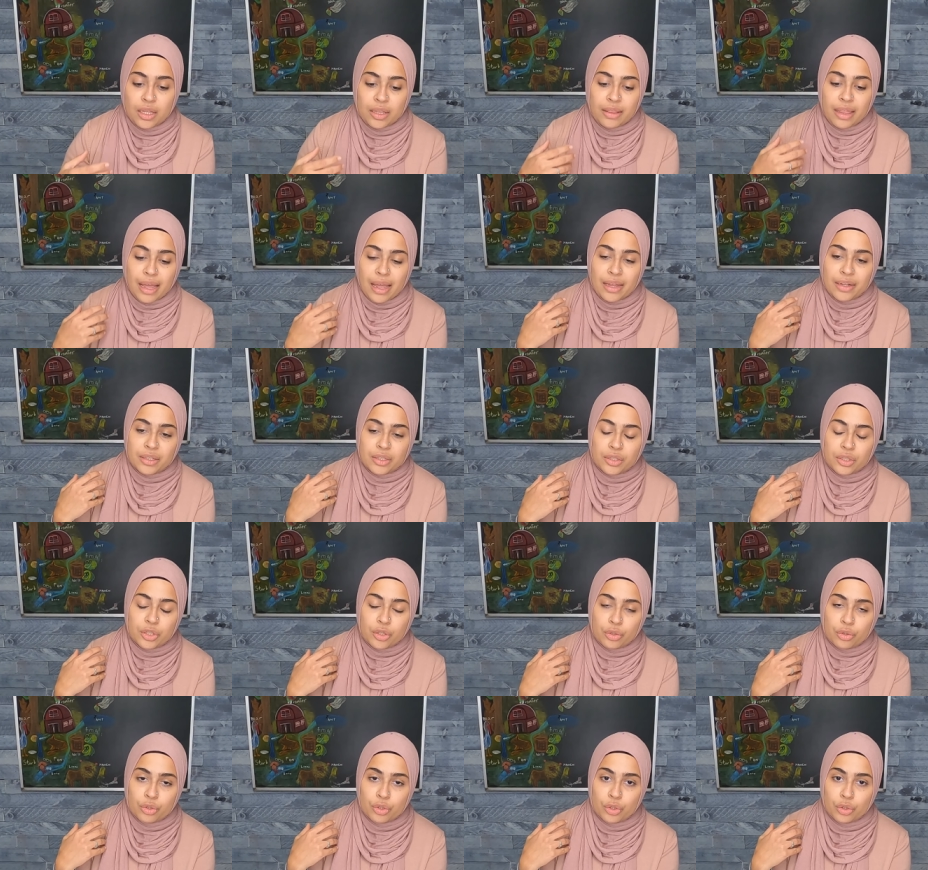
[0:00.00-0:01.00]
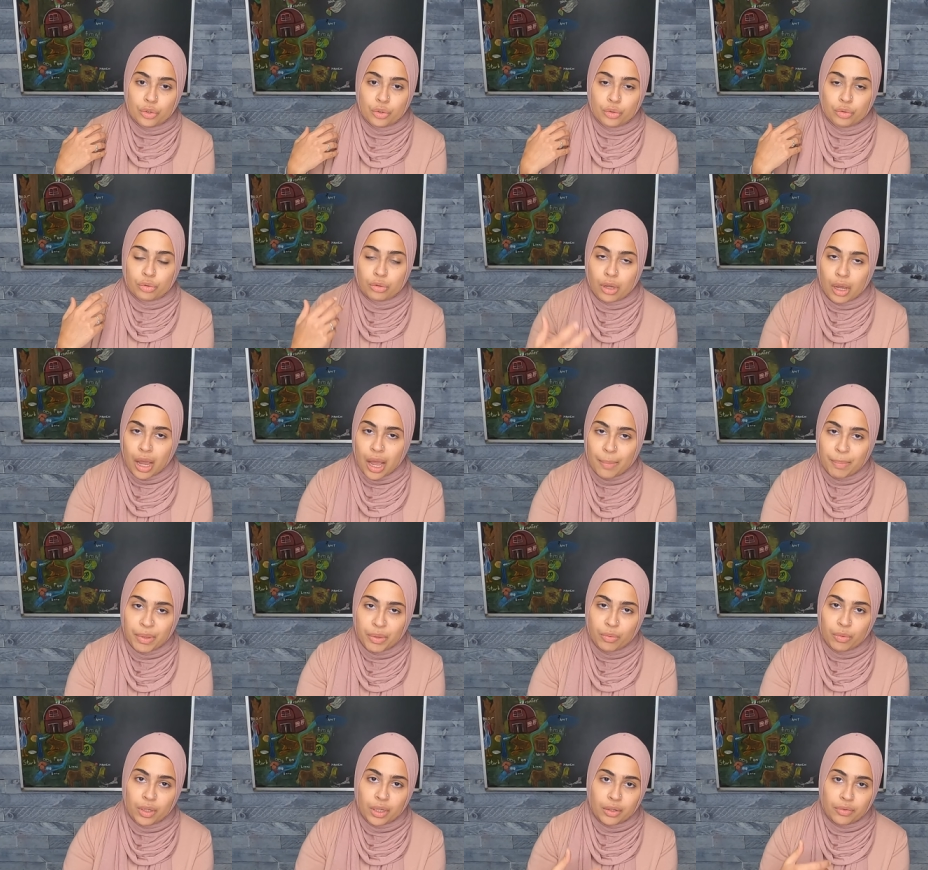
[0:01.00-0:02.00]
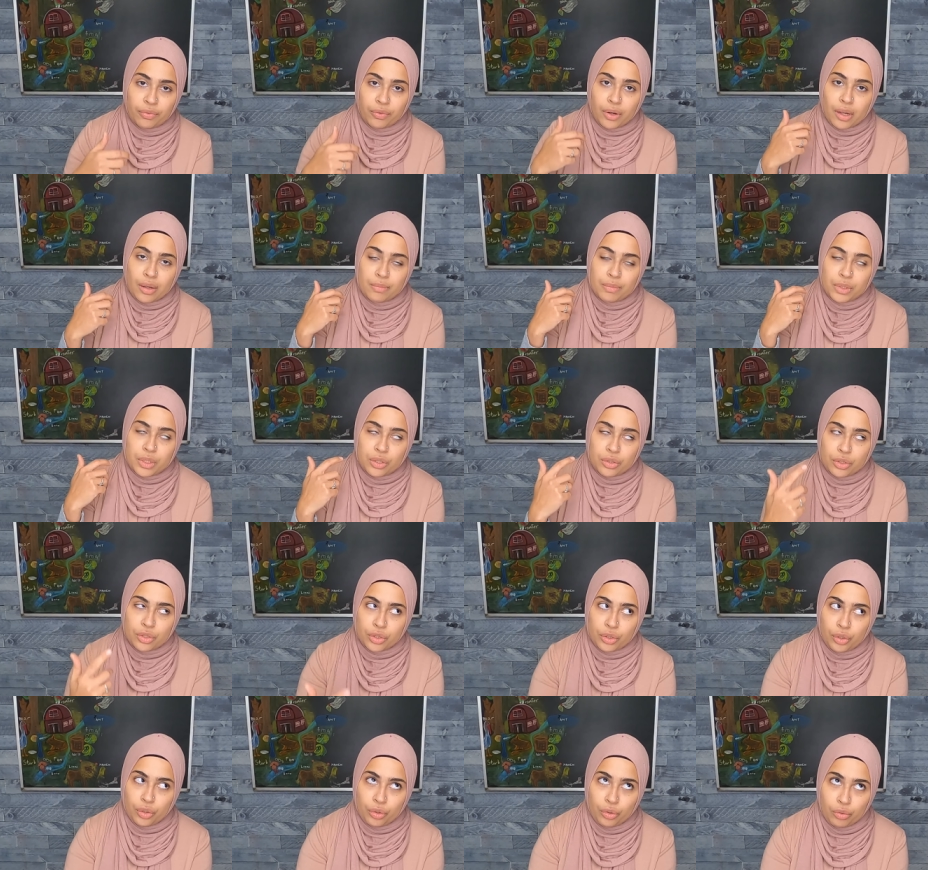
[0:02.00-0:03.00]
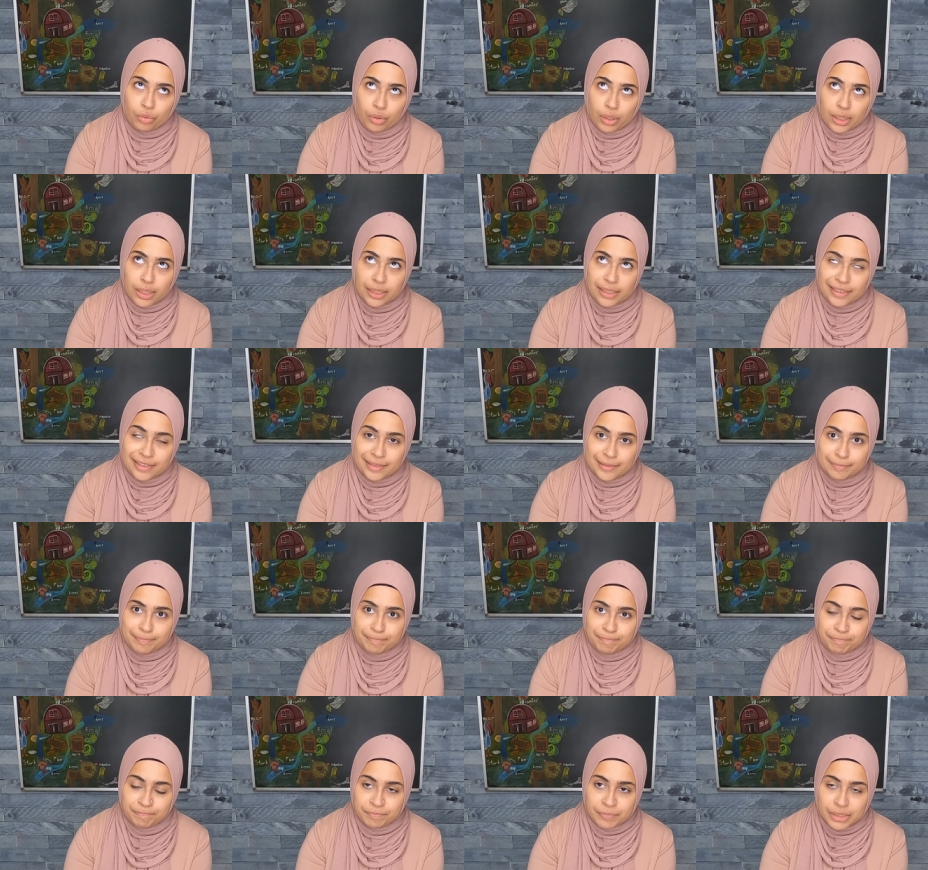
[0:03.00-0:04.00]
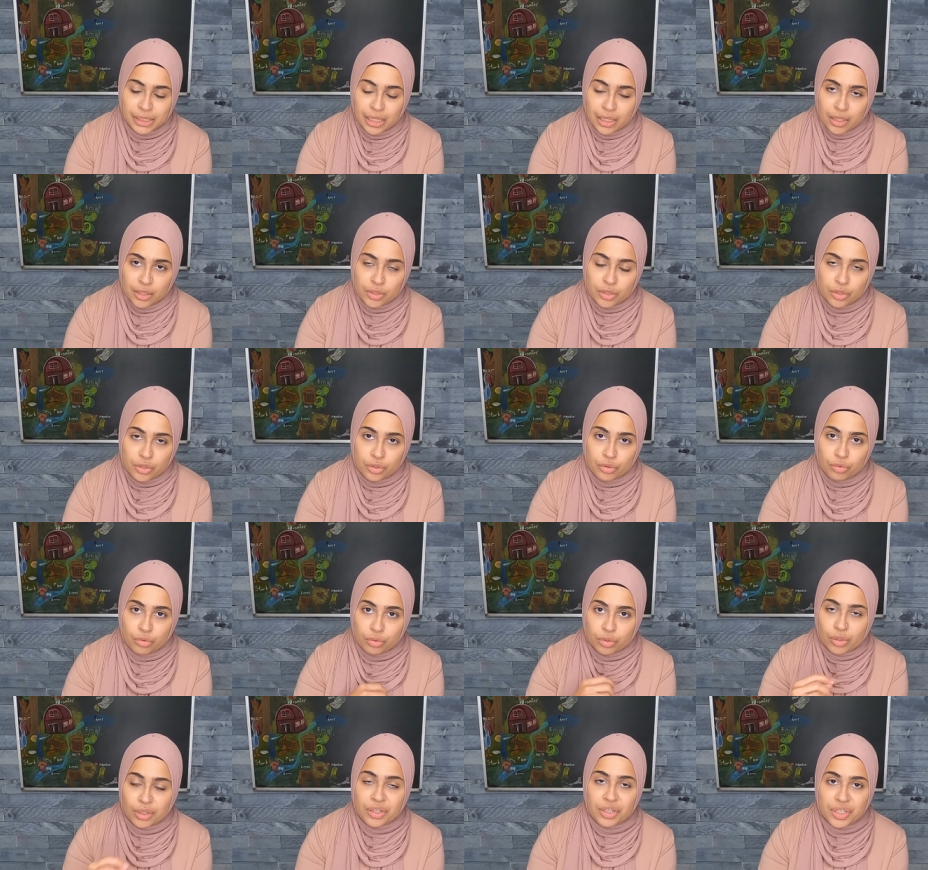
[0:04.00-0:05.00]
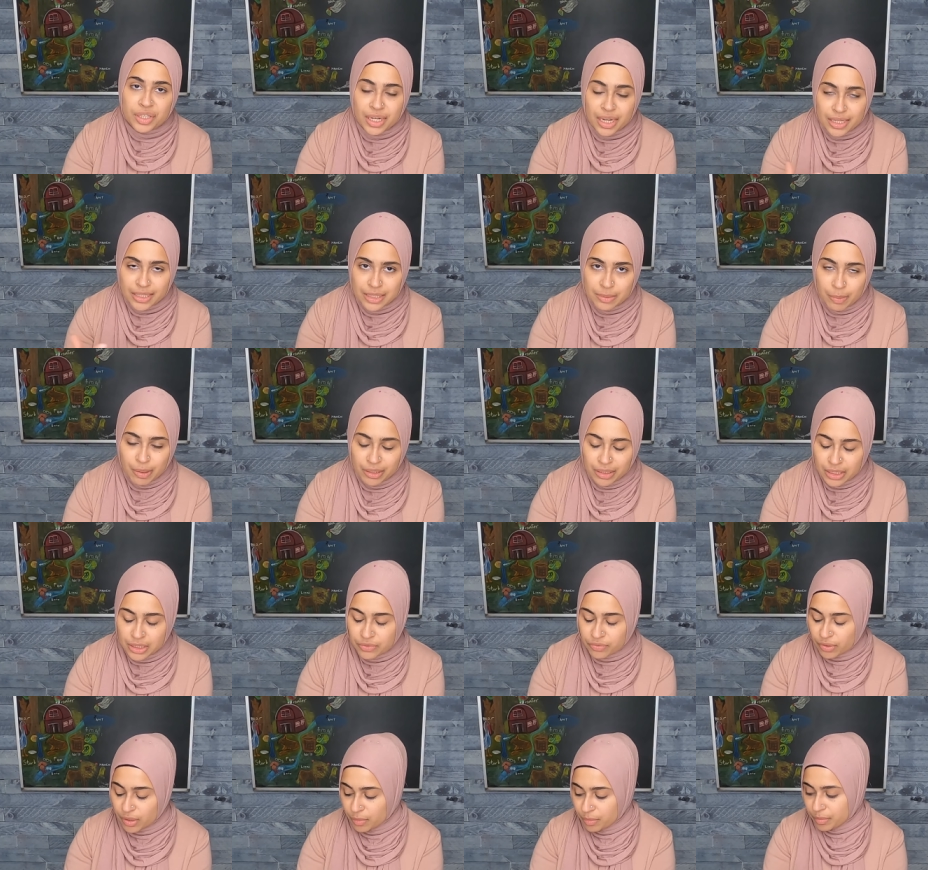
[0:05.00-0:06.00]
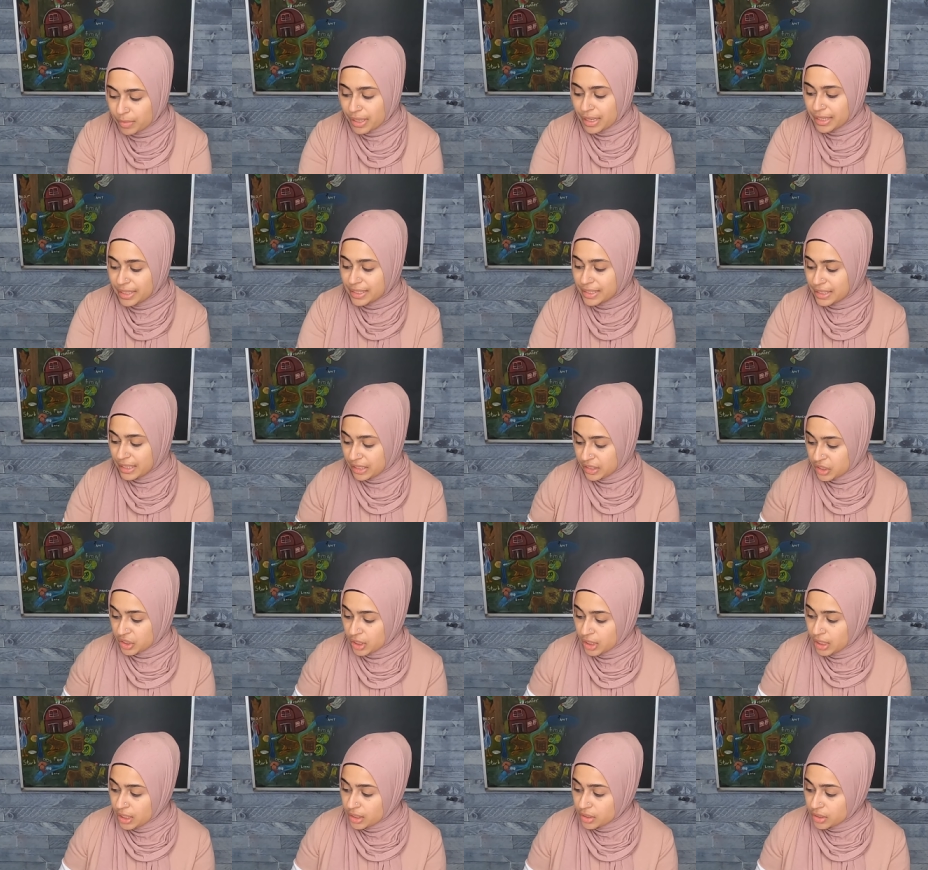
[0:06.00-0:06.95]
that to do copy work from, to understand spellings from, and such.